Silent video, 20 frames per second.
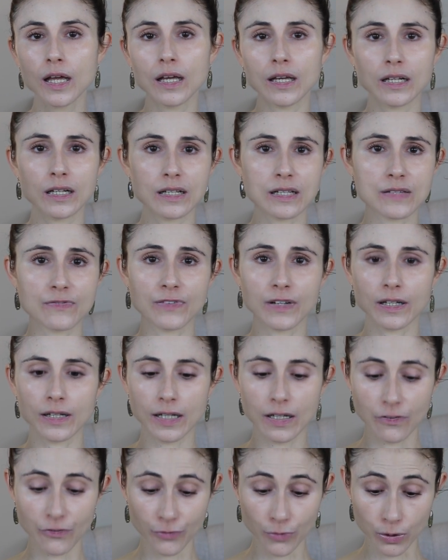It is
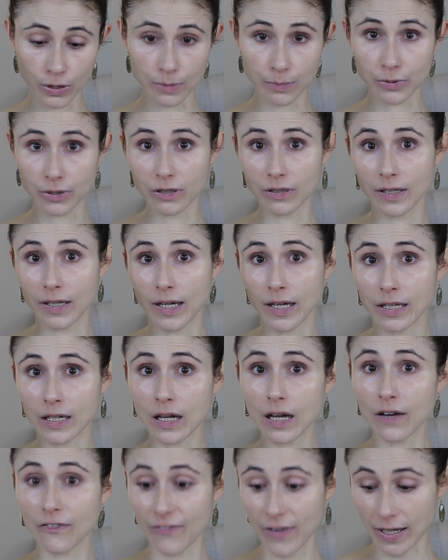very affordable
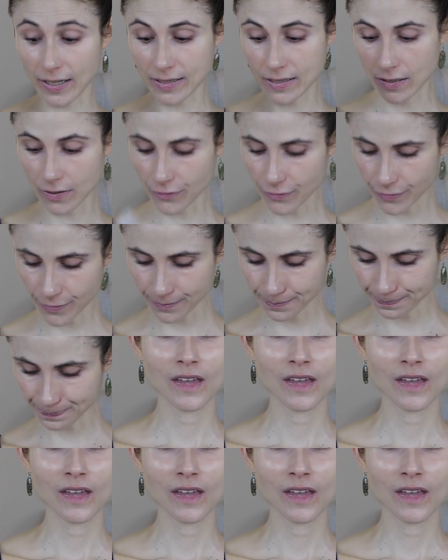and effective.